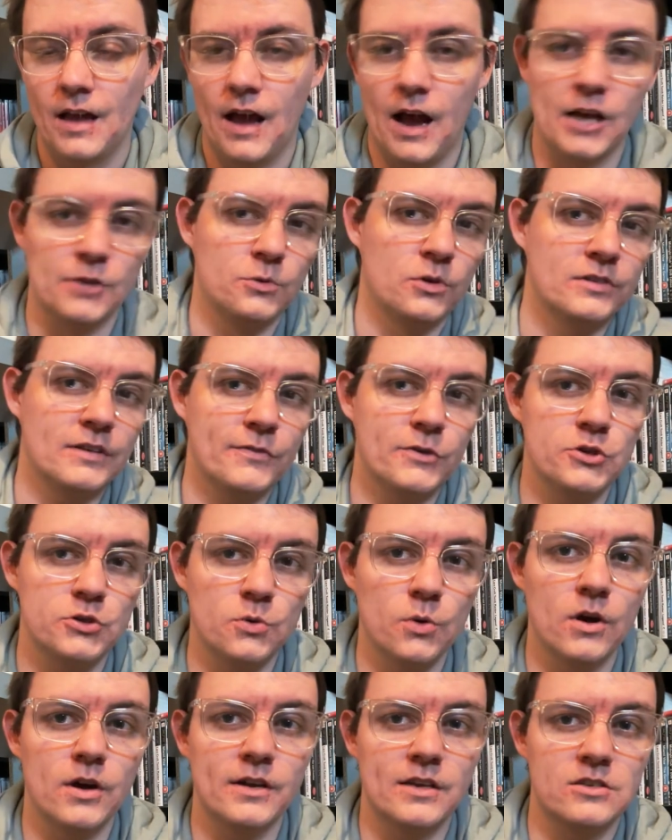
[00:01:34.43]
As well as if you
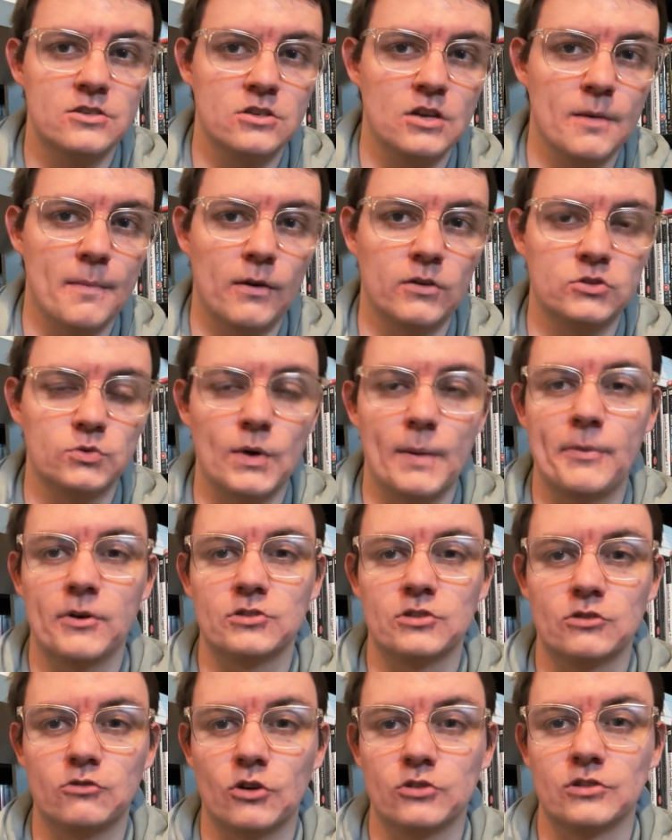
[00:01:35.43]
do earn a certain amount of
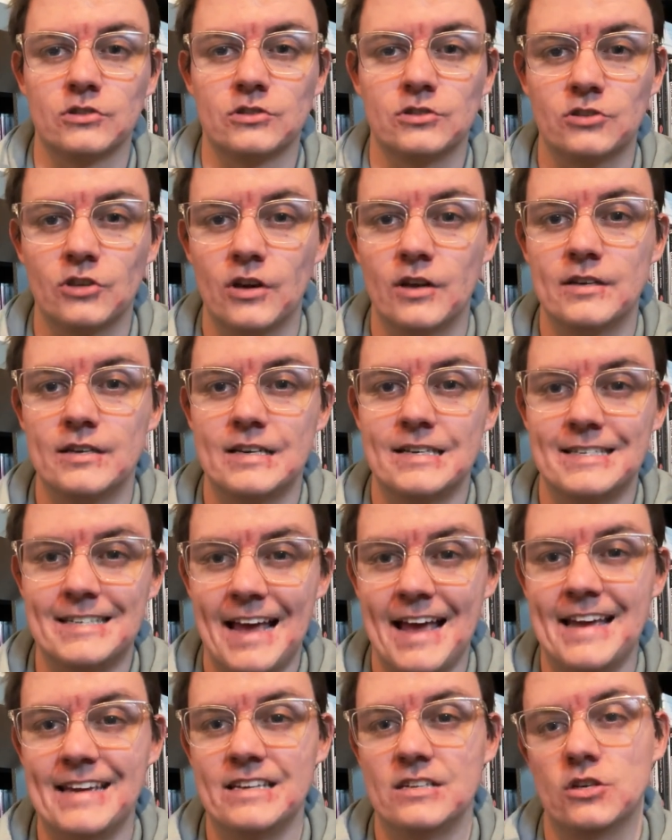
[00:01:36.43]
Swagbucks across a certain
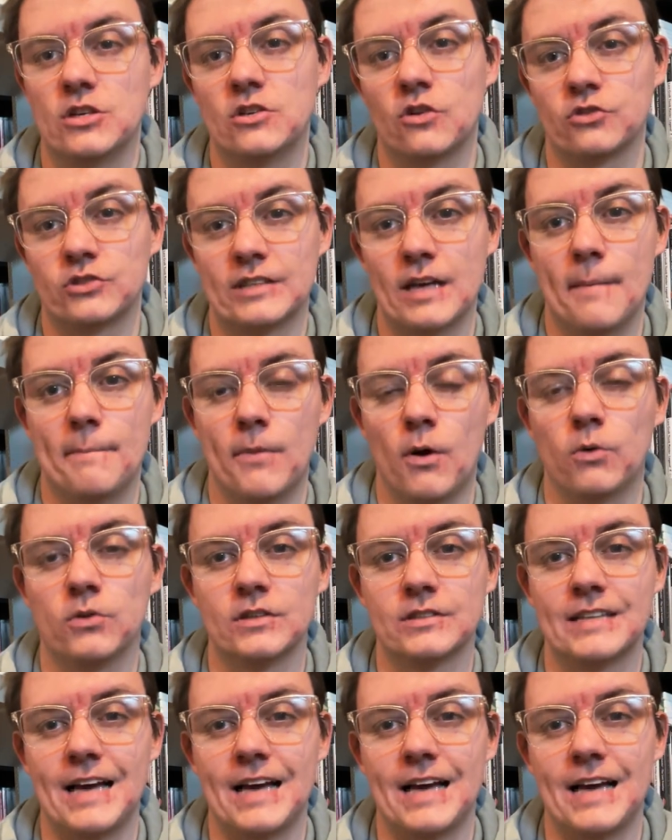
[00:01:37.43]
day, you can also get a bonus